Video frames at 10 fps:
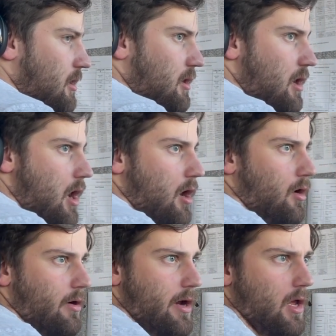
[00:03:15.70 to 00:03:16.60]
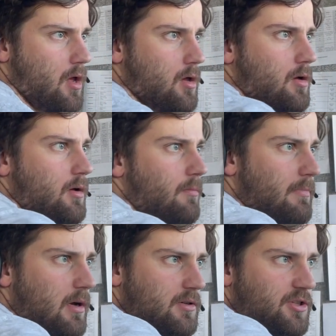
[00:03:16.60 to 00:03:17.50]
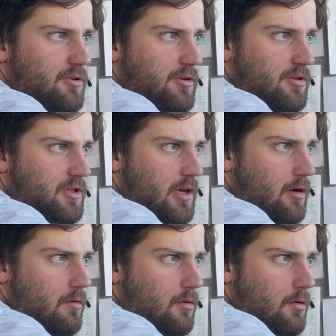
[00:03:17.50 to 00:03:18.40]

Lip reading: Alrighty, about 2 years ago.